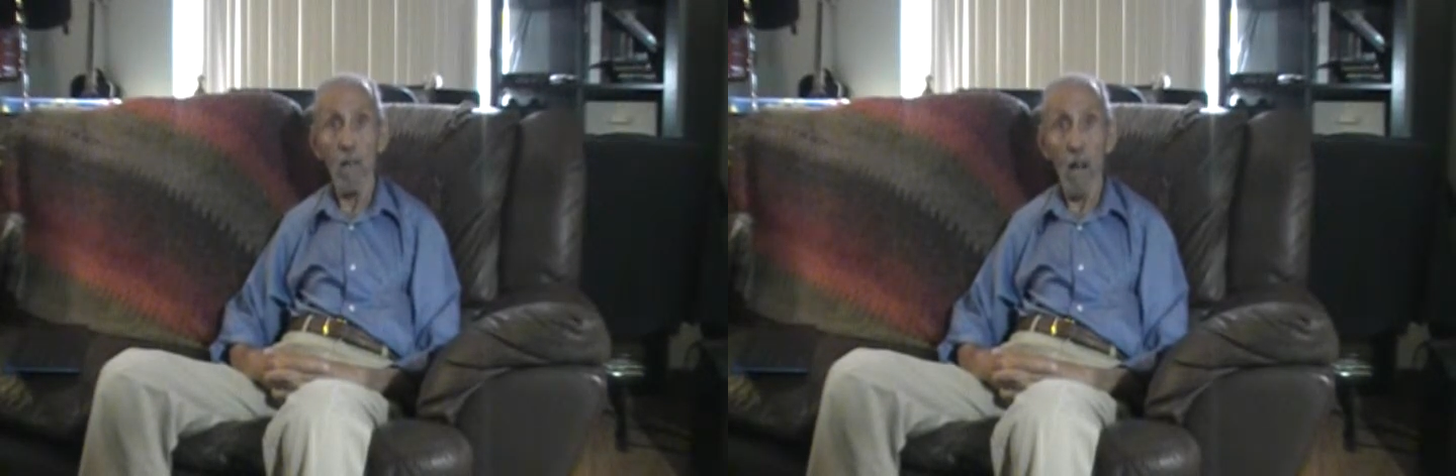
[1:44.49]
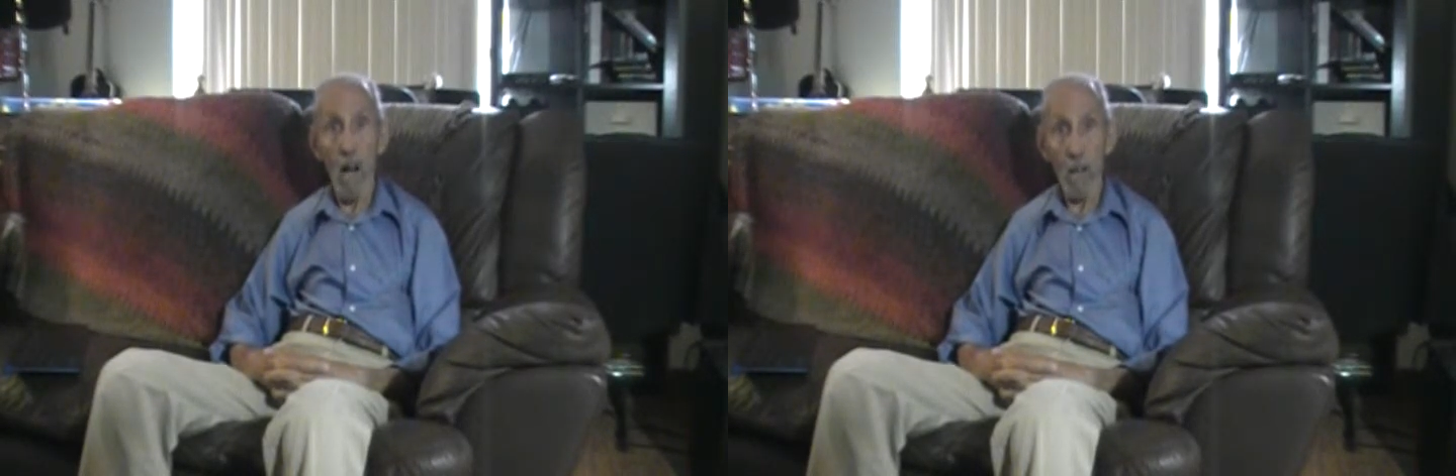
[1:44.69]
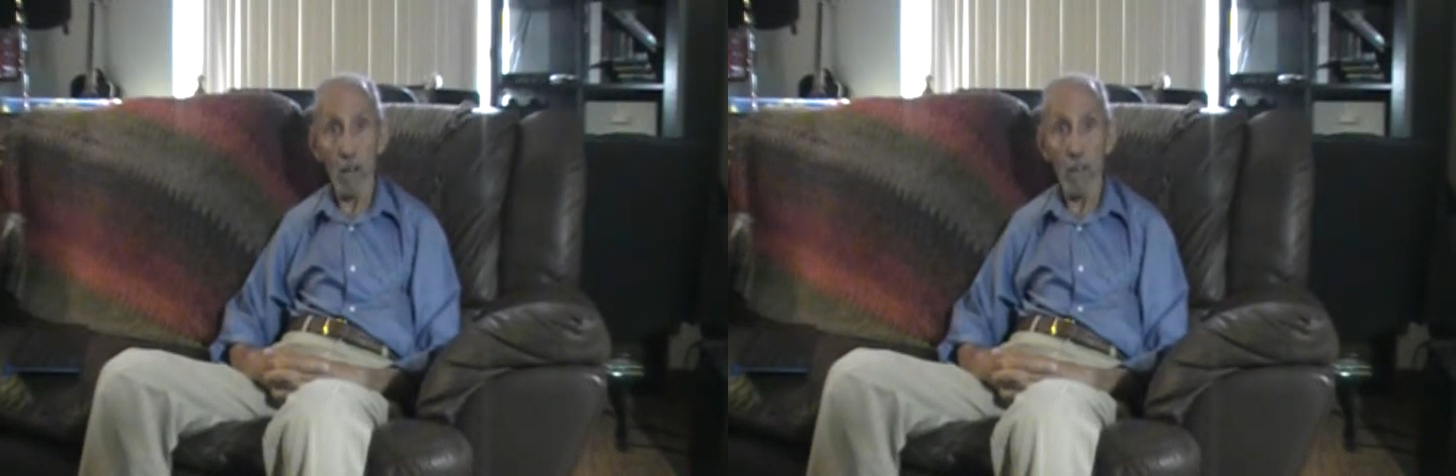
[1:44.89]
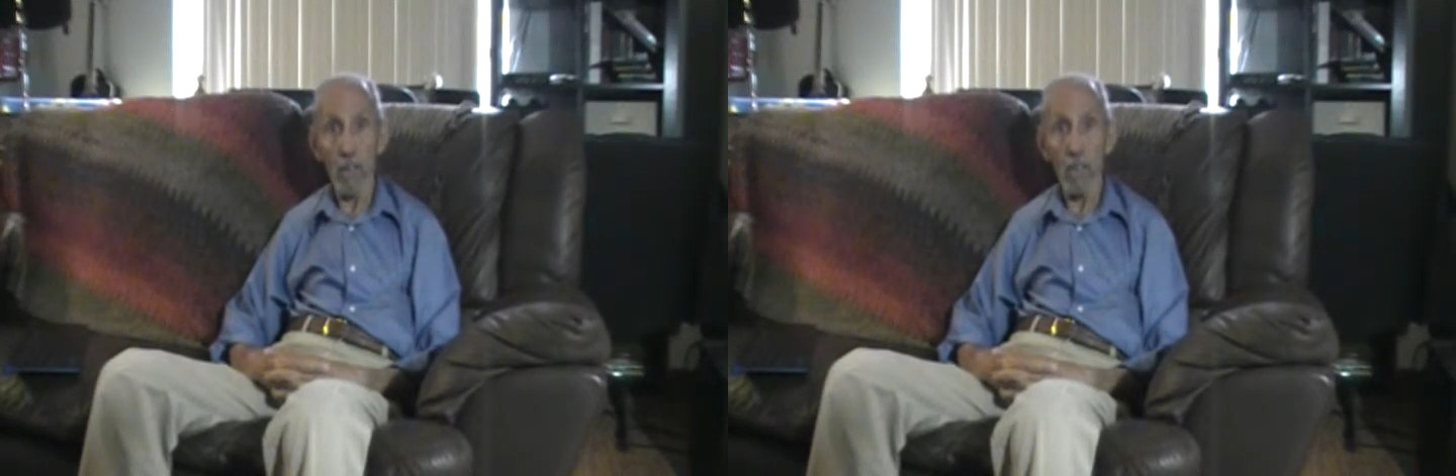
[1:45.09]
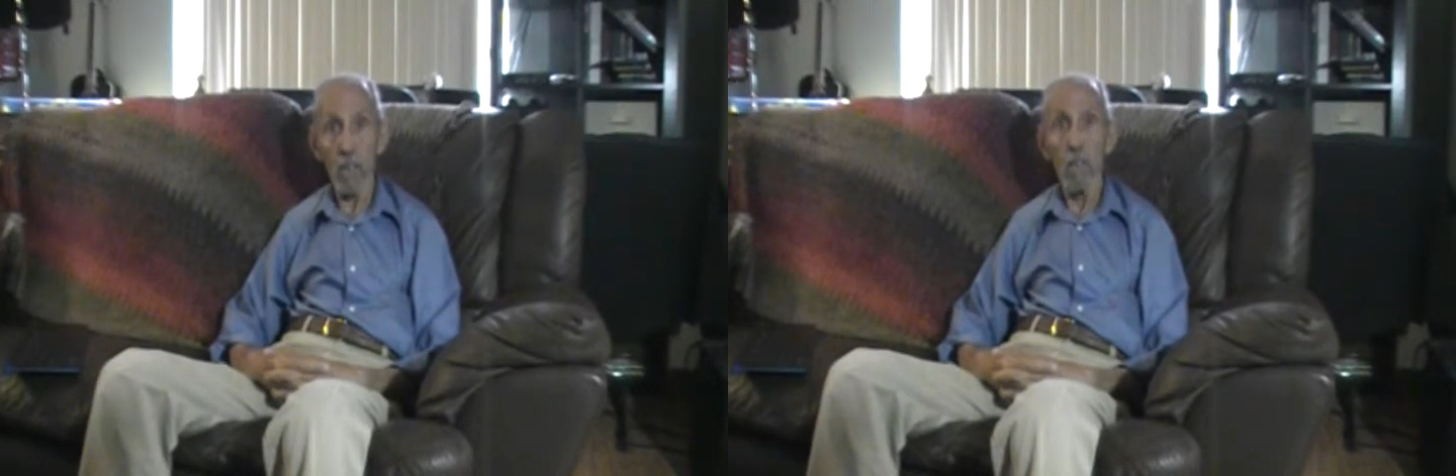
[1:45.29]

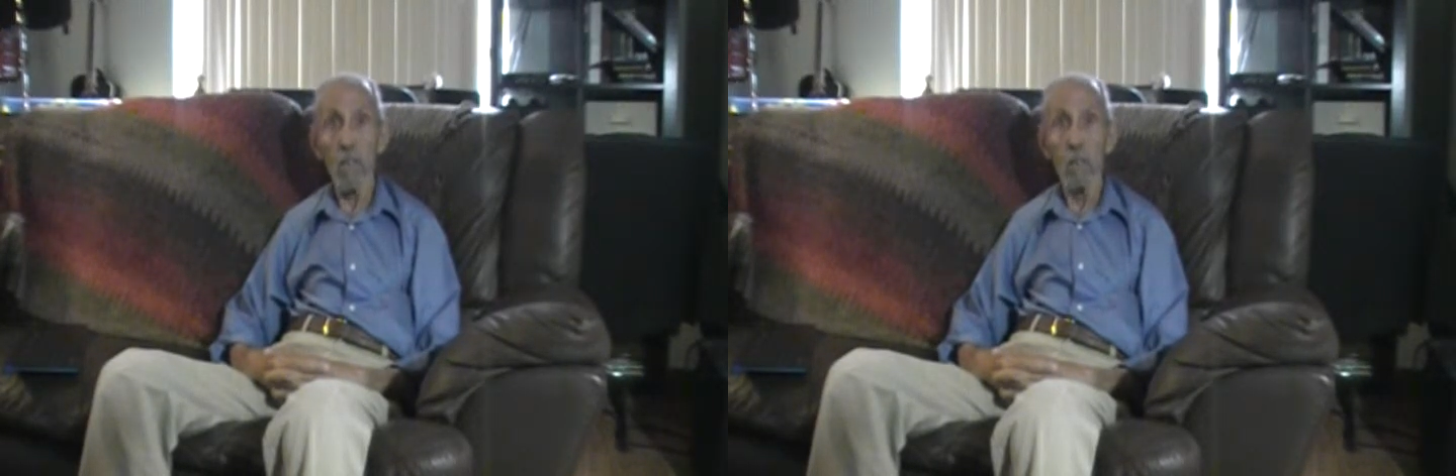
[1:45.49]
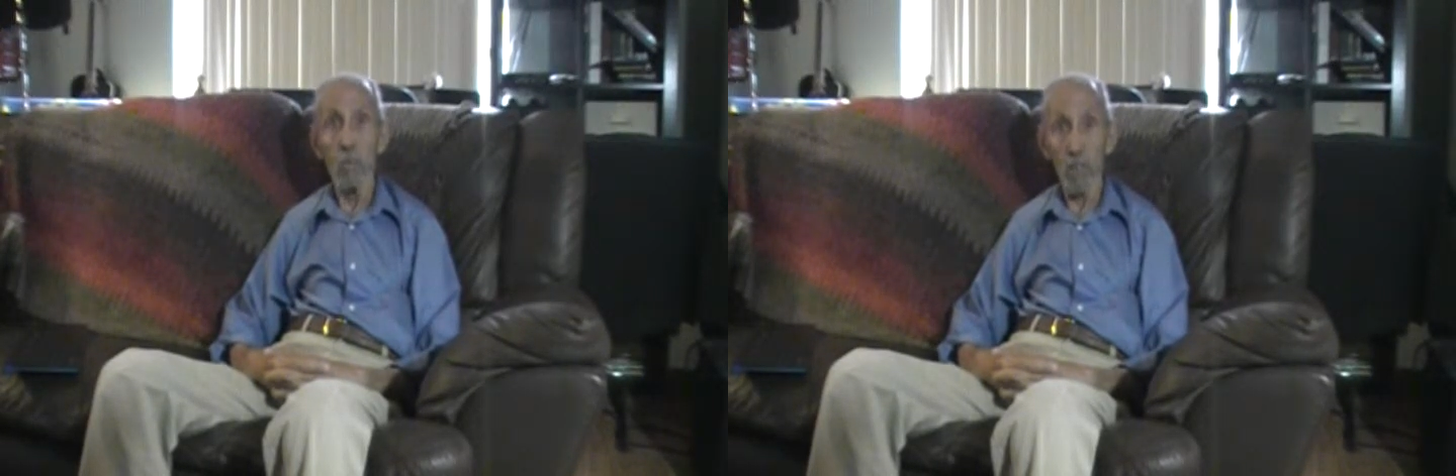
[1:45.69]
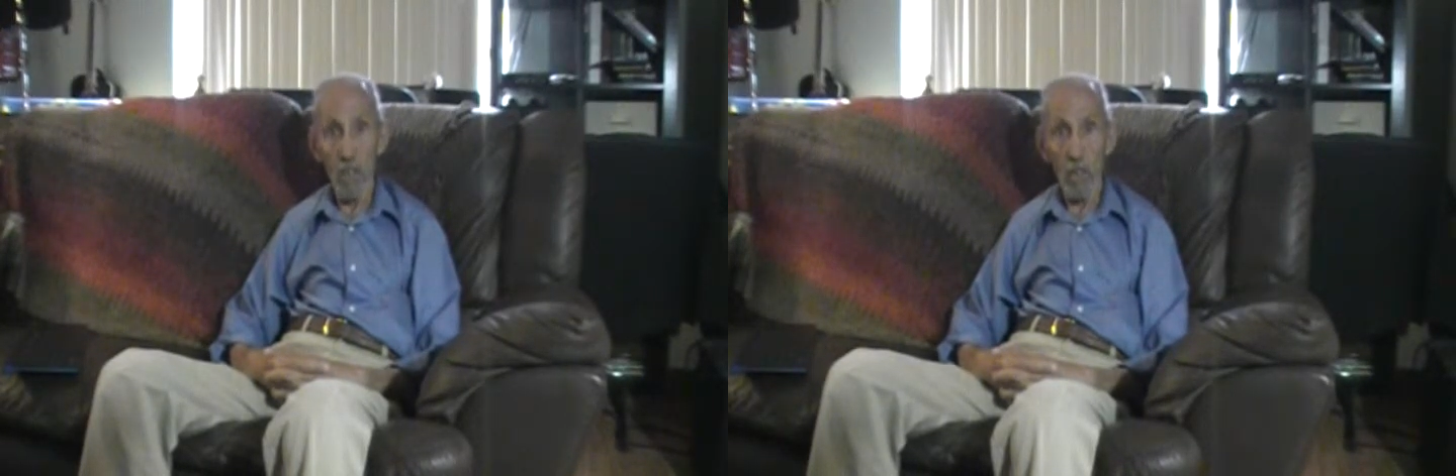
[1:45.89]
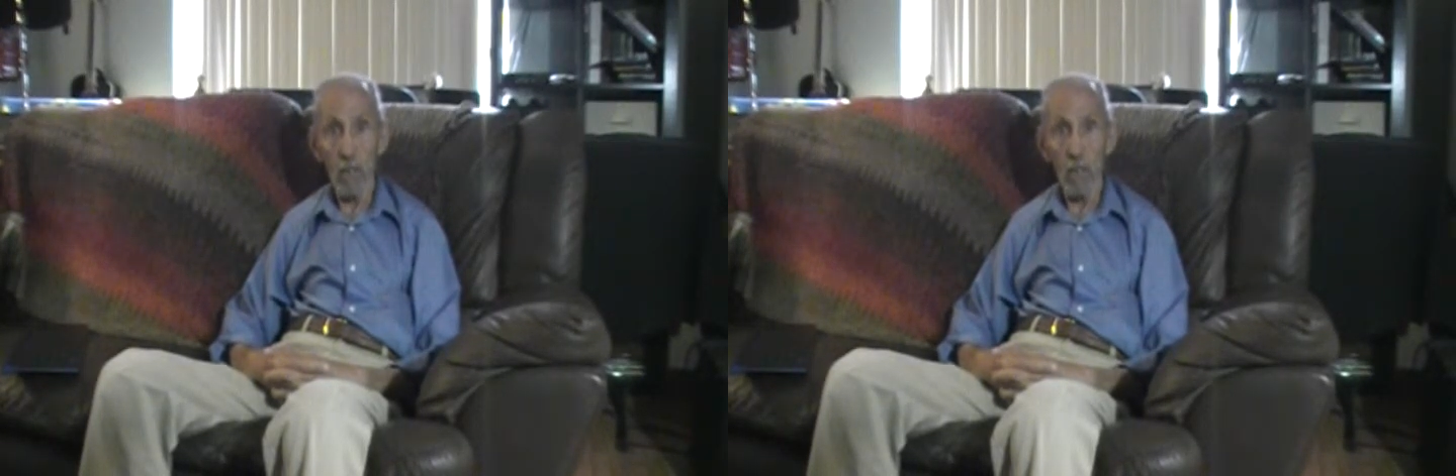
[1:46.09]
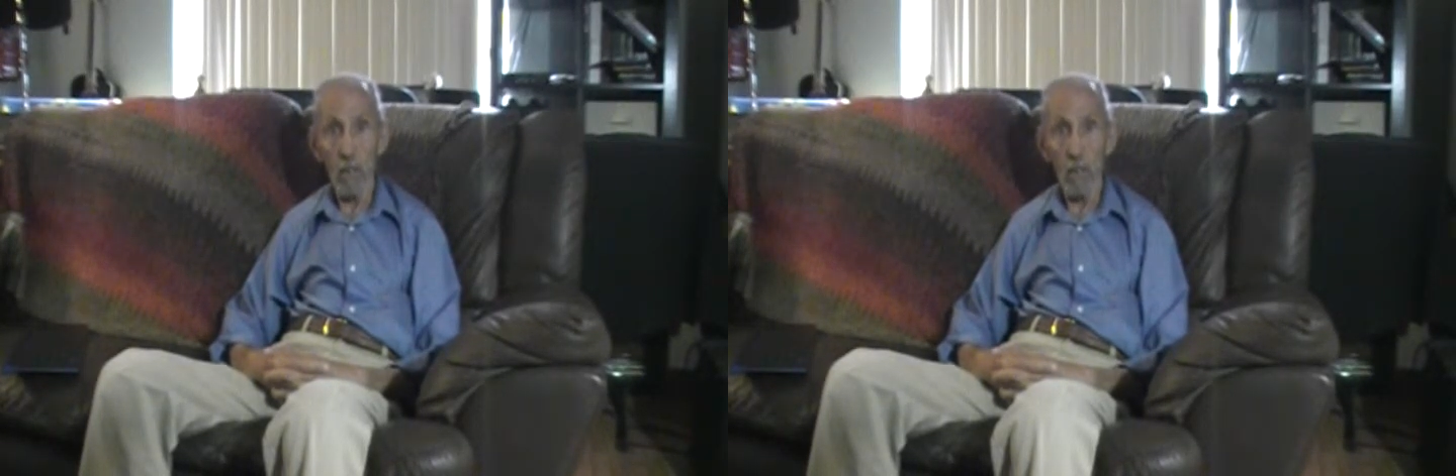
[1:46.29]
concrete
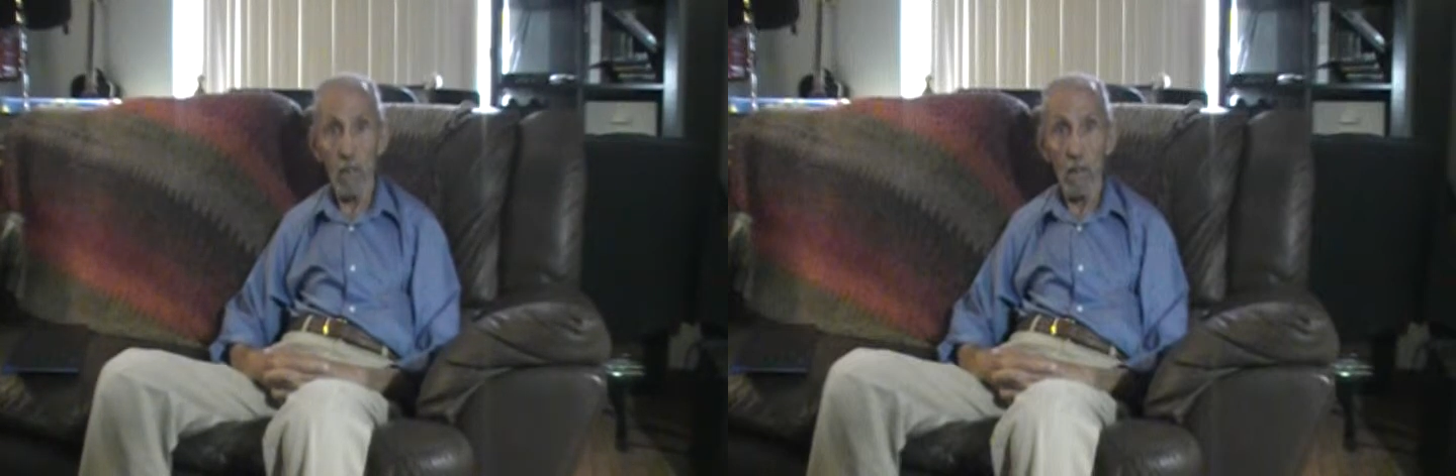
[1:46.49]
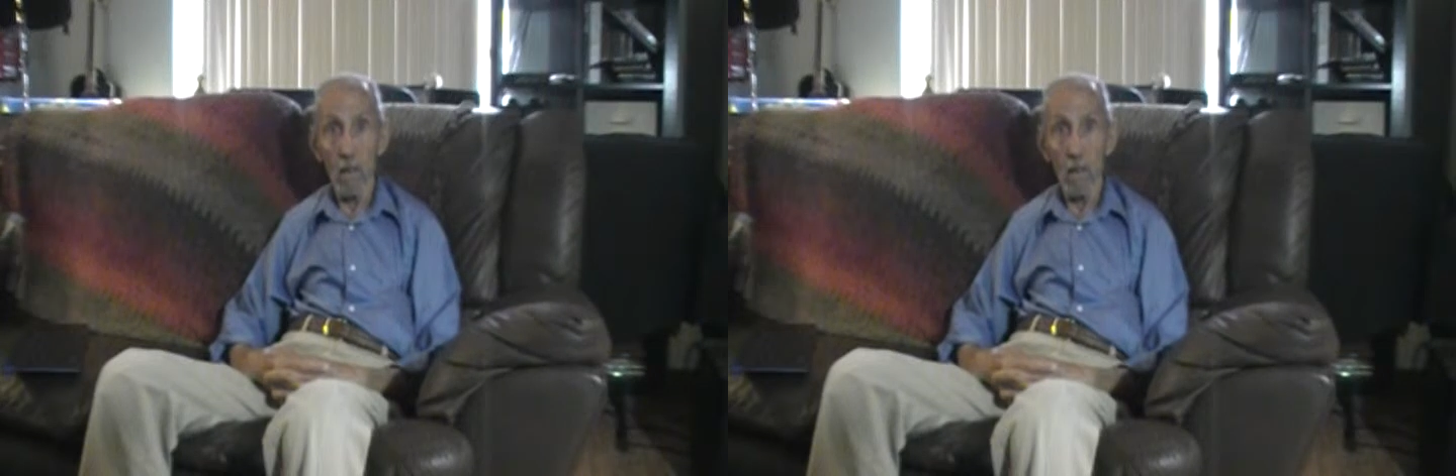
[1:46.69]
material